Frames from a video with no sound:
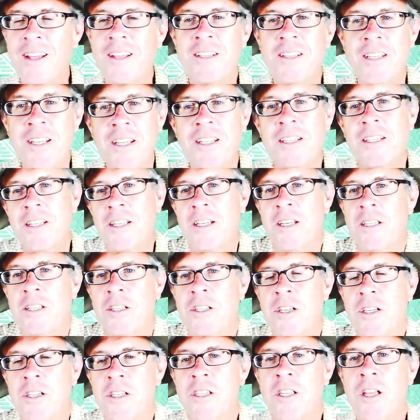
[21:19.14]
it's it's
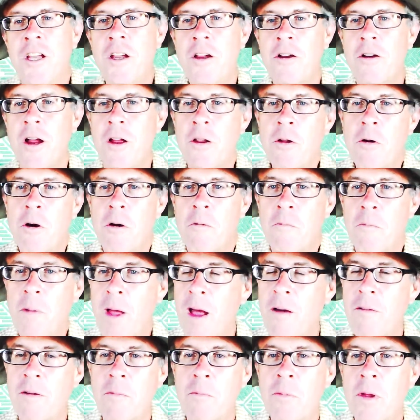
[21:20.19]
it's just there. I know,
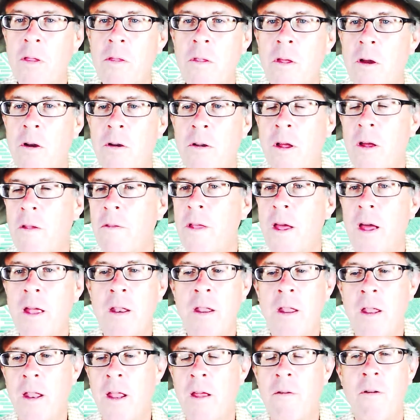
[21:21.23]
having been there and done
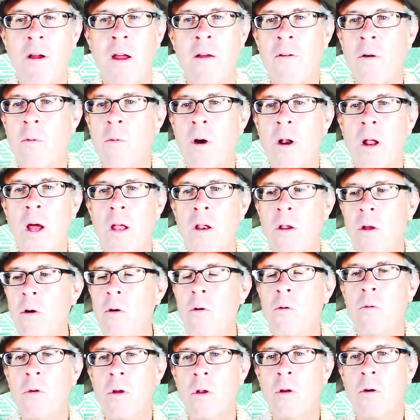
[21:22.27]
that, and everyone I
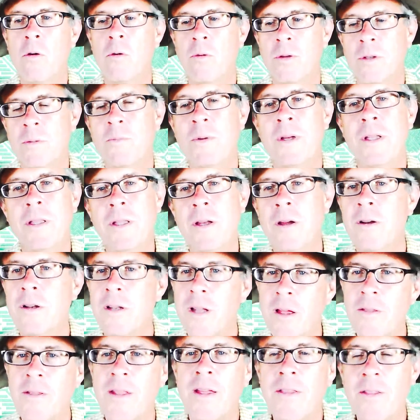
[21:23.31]
know, you know, has been there
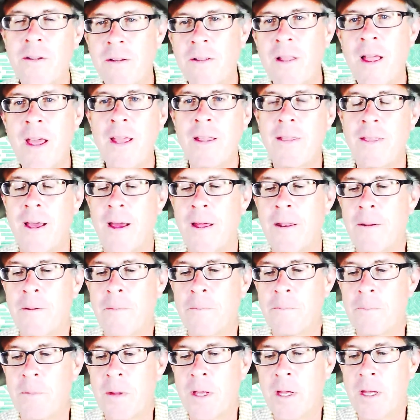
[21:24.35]
and done that. They're like that.
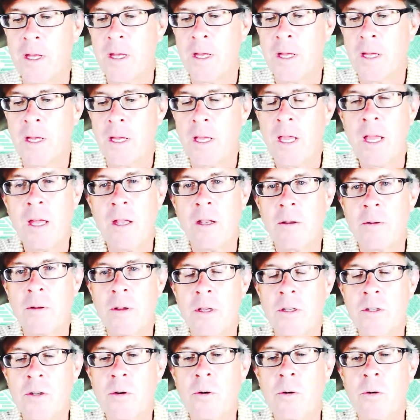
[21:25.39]
Again,
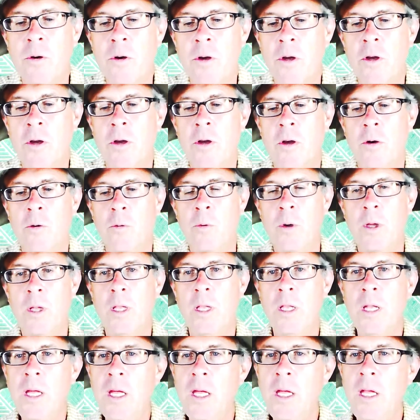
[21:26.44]
so
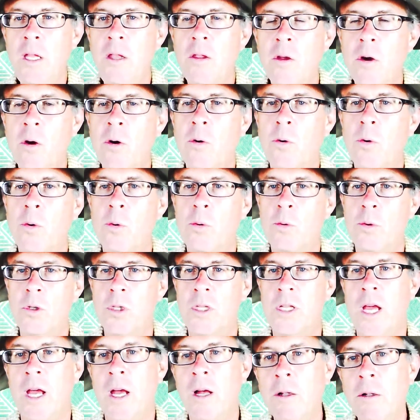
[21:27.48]
we need
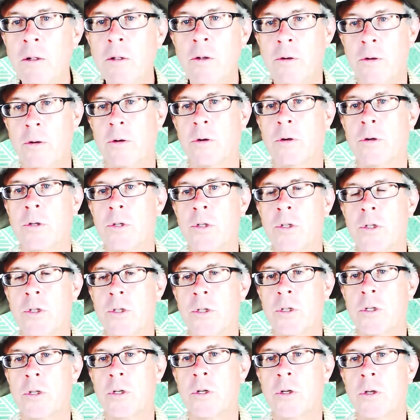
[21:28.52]
those the
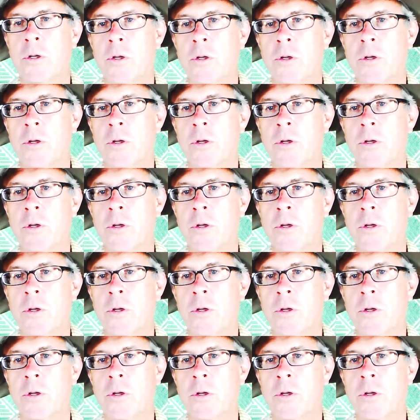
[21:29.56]
elders